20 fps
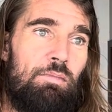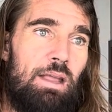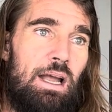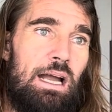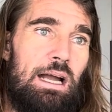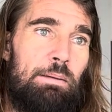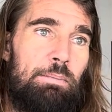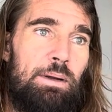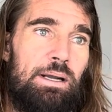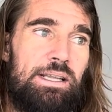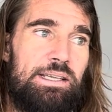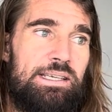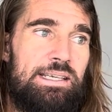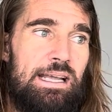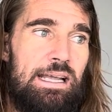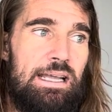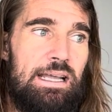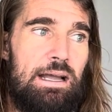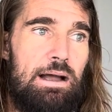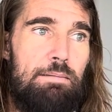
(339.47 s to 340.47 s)
I'm gonna
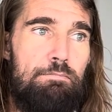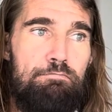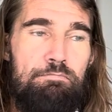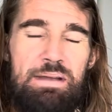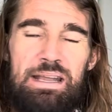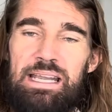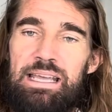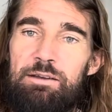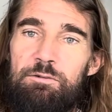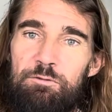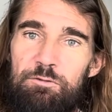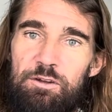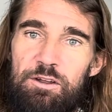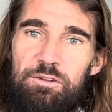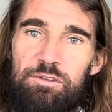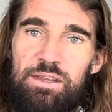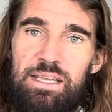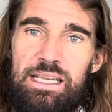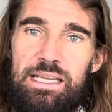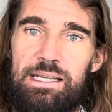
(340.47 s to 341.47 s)
say, a minute and
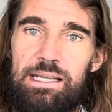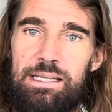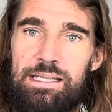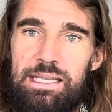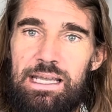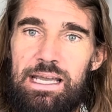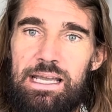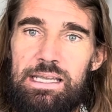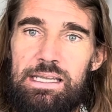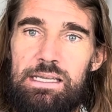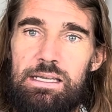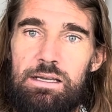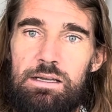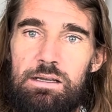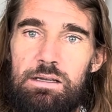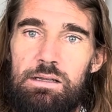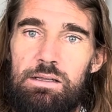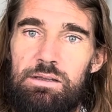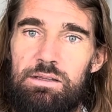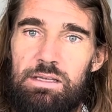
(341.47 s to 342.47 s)
15 a day
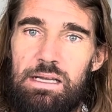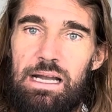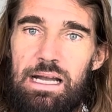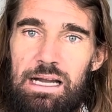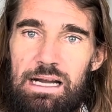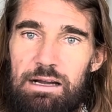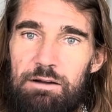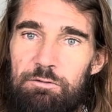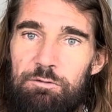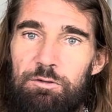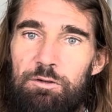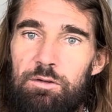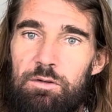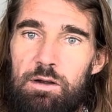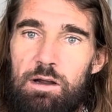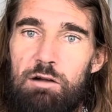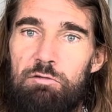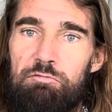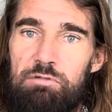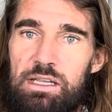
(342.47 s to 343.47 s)
to have
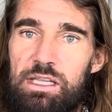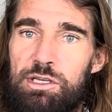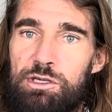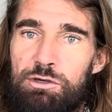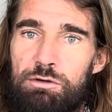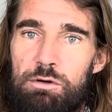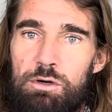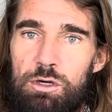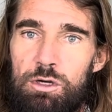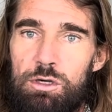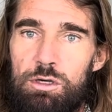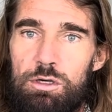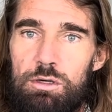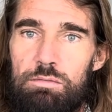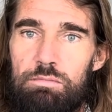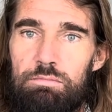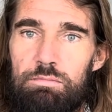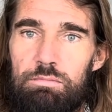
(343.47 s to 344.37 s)
a really strong core.